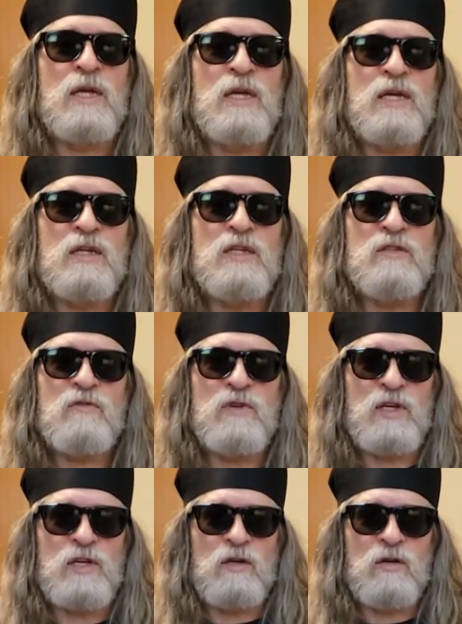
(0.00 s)
In this
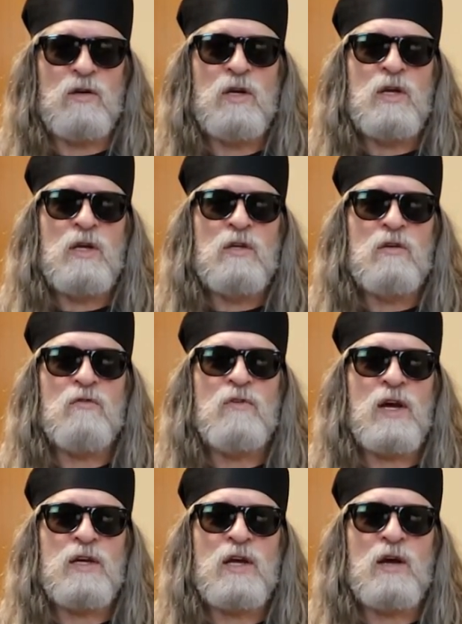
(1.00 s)
video, you'll
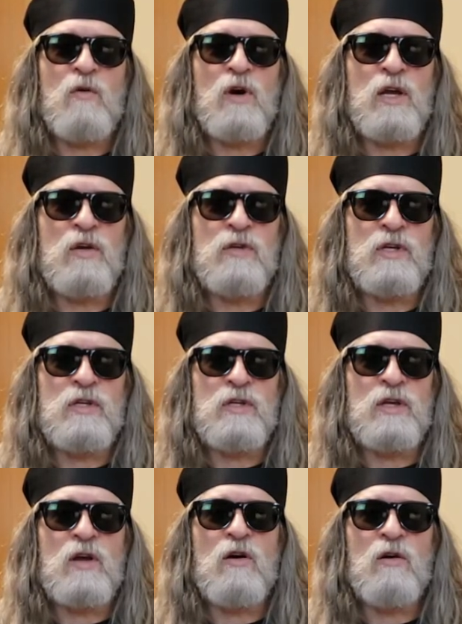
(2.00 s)
find out why you need
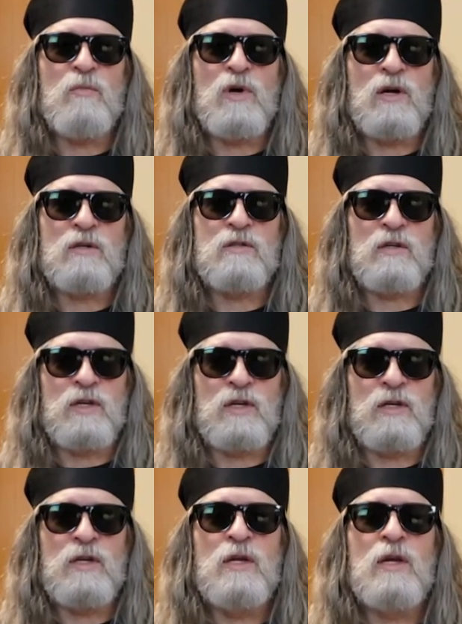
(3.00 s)
to decarboxylate
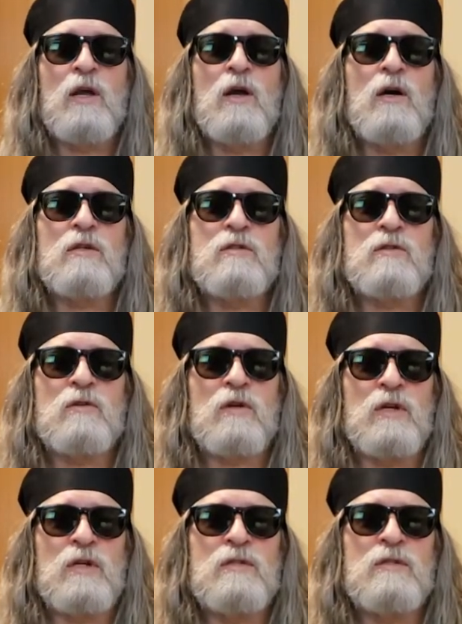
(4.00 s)

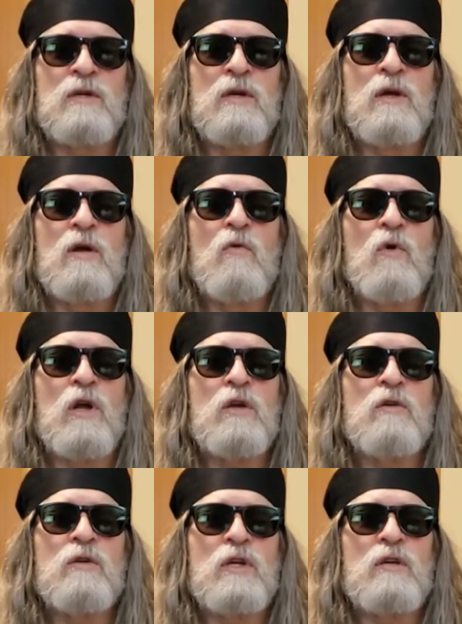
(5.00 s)
concentrates, what
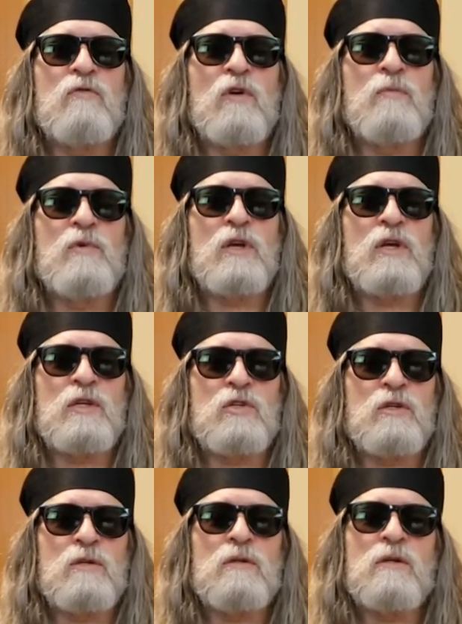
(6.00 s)
you'll need from your
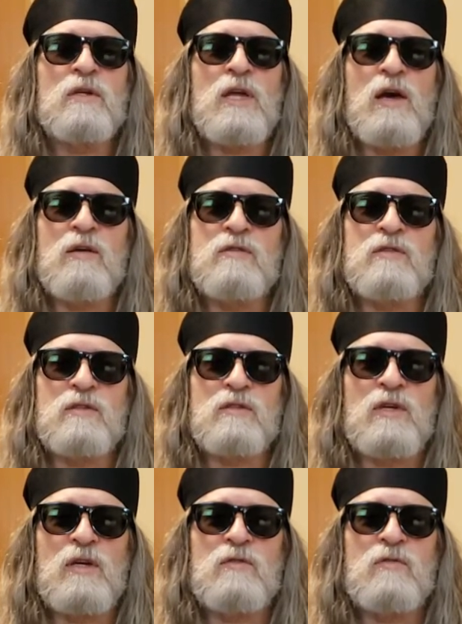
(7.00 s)
kitchen, and how to
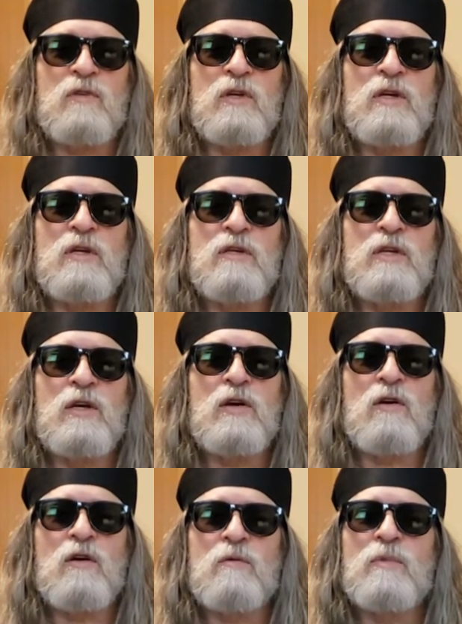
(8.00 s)
successfully
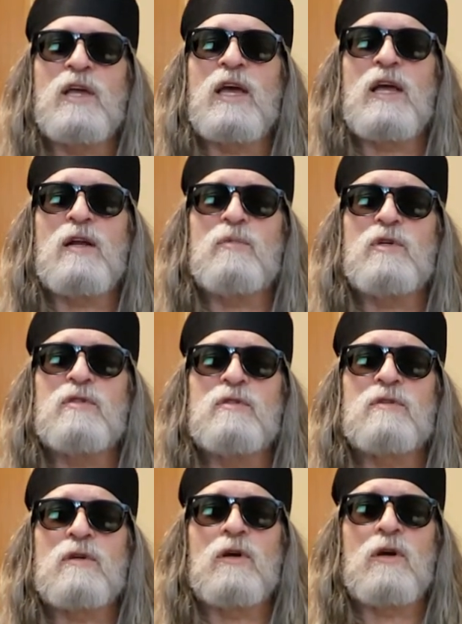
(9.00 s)
decarb
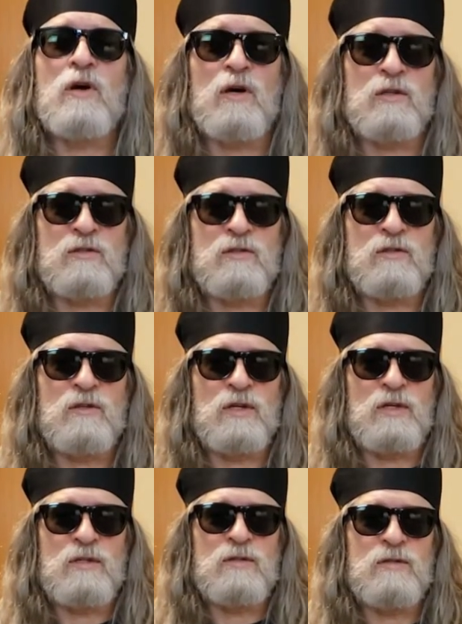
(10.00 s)
cannabis
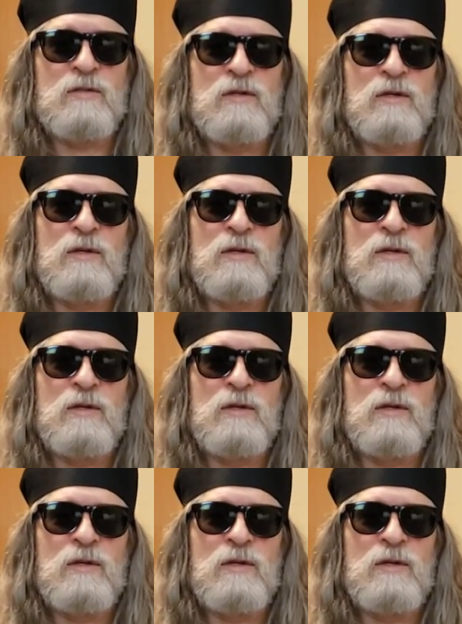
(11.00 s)
concentrates.